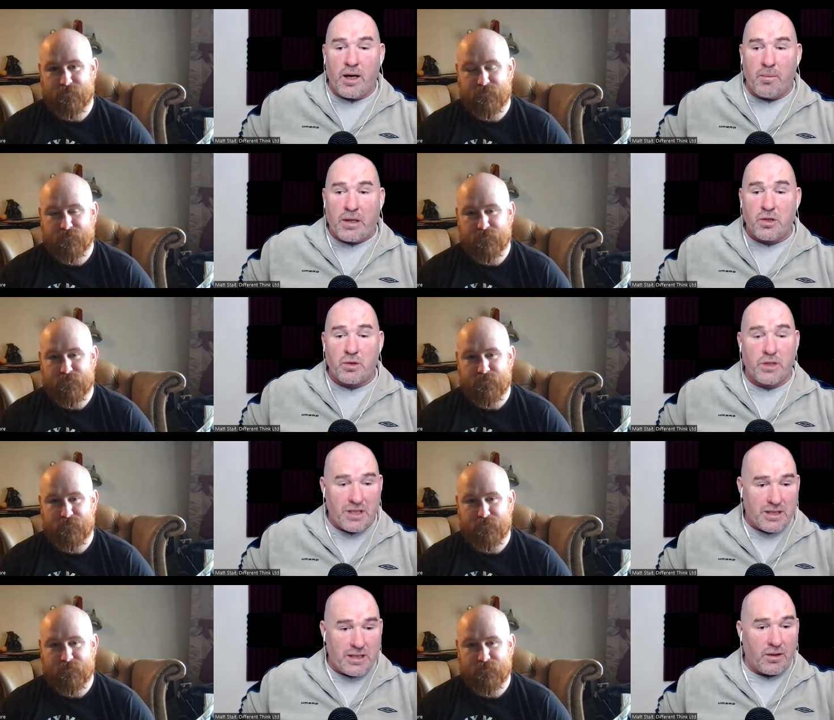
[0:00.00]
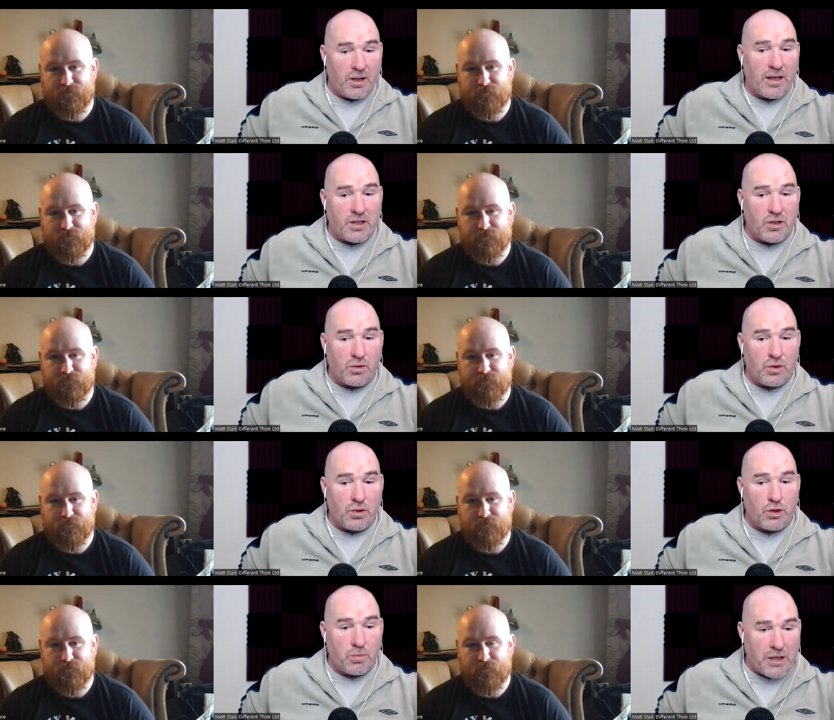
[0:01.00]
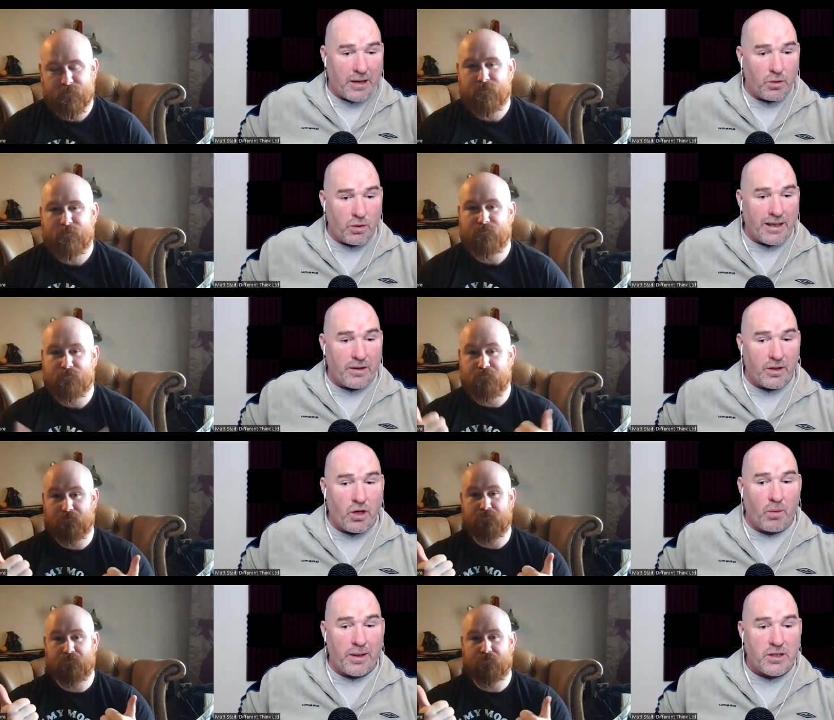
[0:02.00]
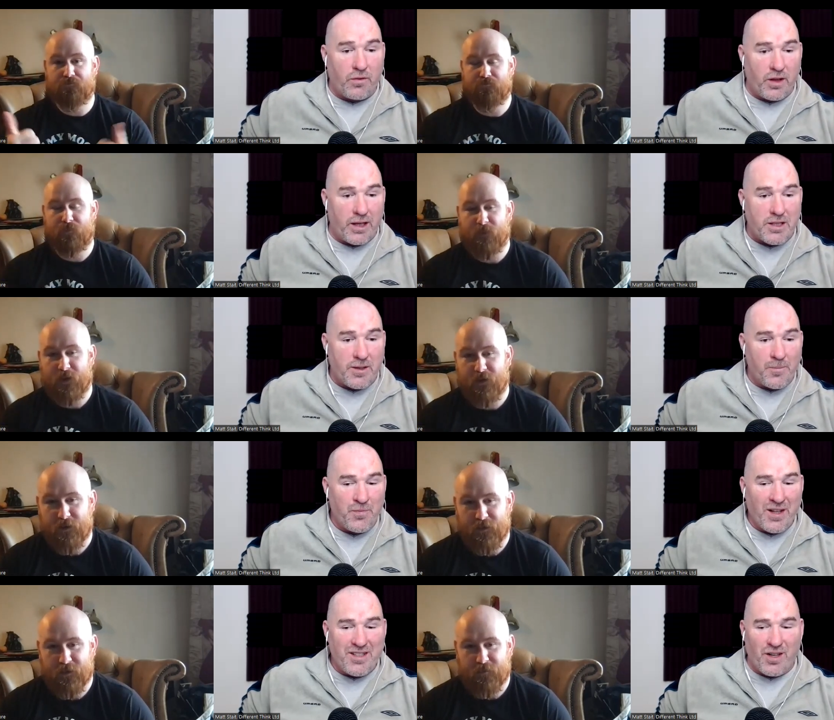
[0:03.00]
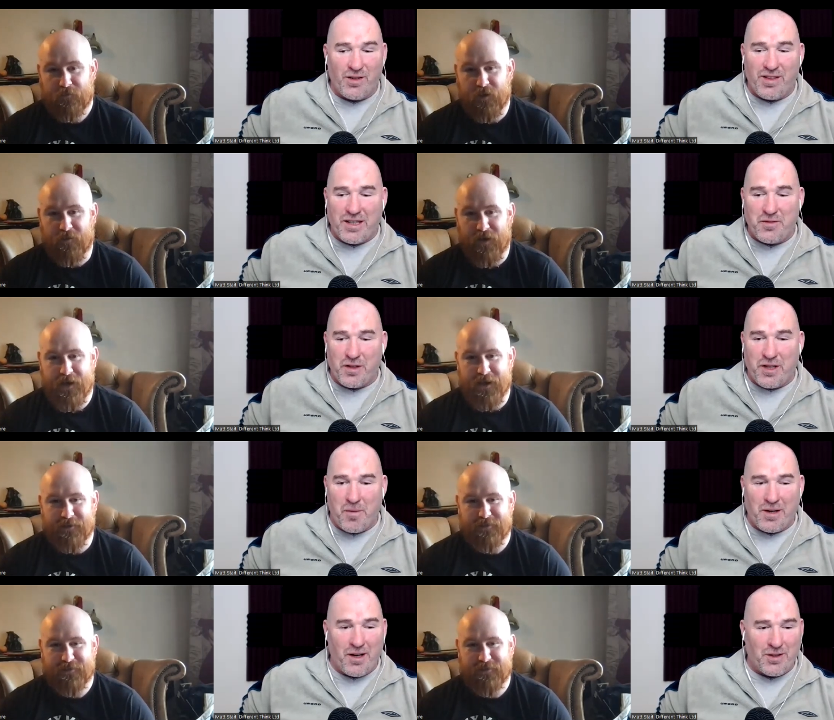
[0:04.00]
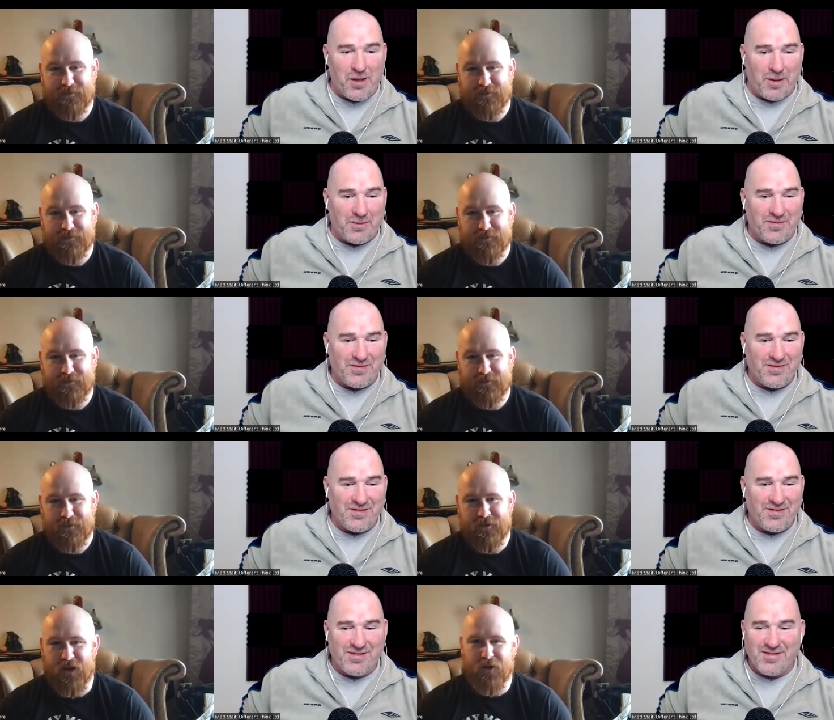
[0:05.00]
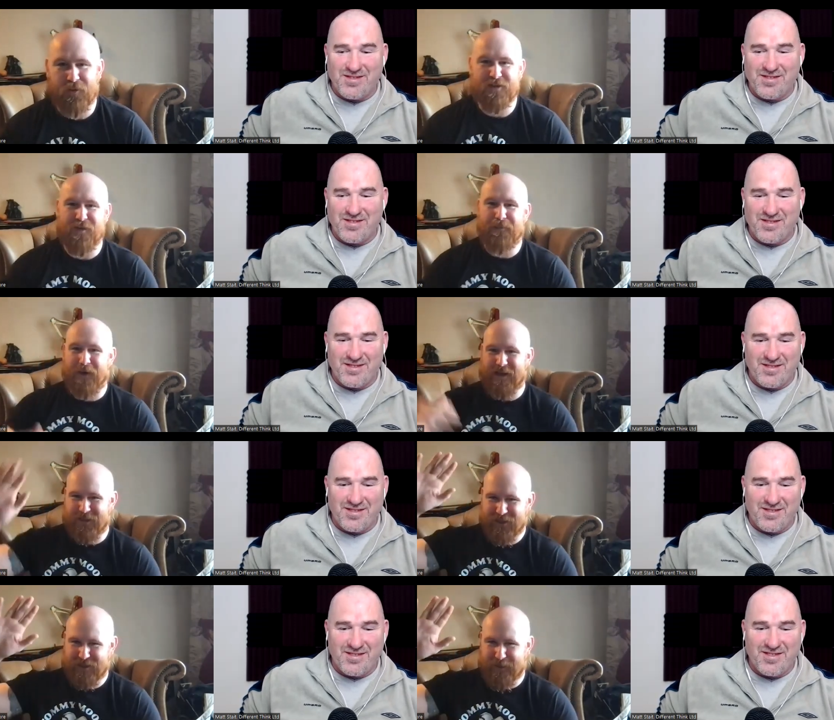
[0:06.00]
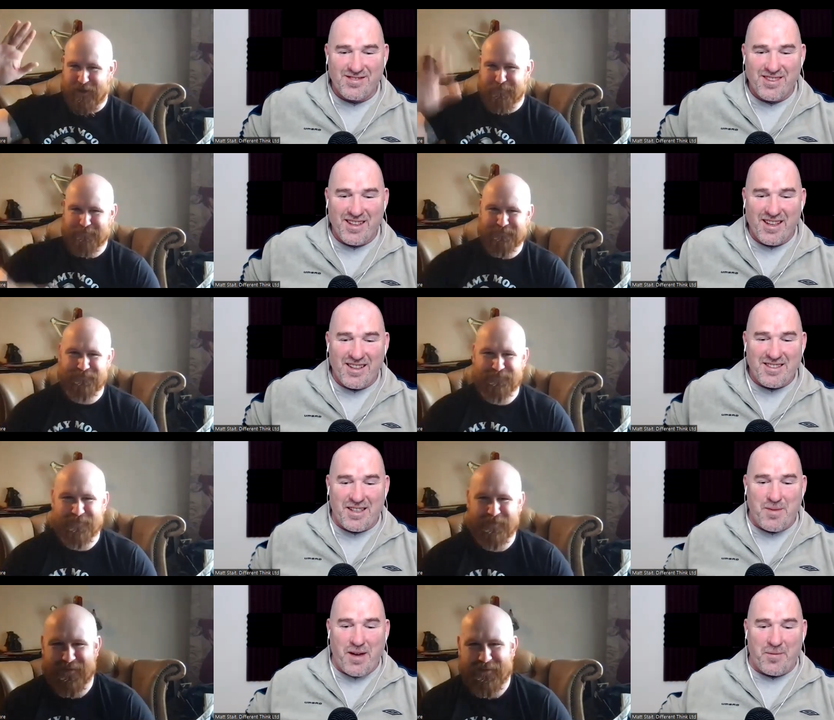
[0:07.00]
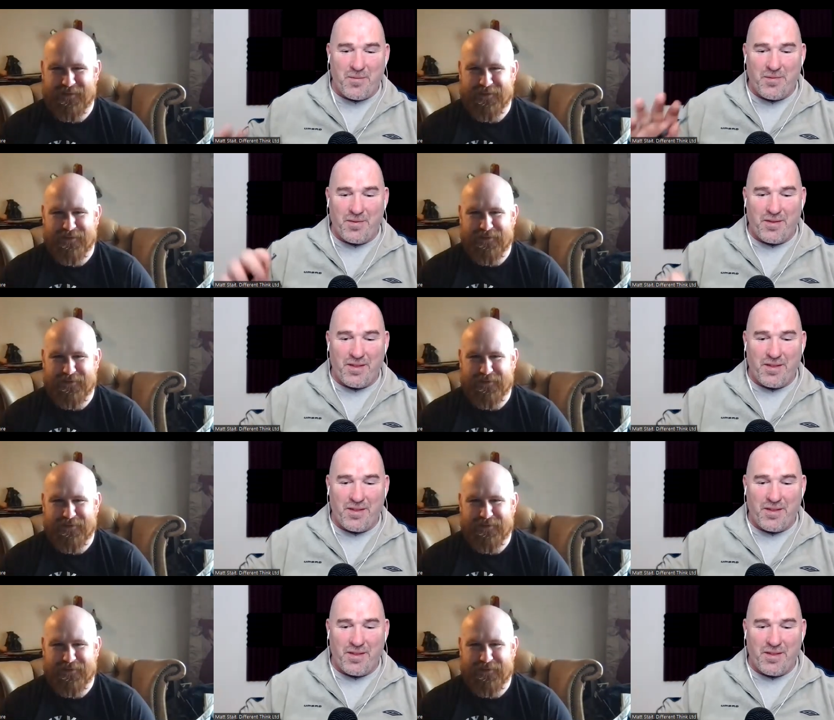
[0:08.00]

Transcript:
Speaker 1: uh, make sure I stick the link to your YouTube channel in the comments for this. So, thanks for coming along, Tommy.
Speaker 2: No worries, my pleasure. Cheers, buddy.
Speaker 1: Cheers, mate.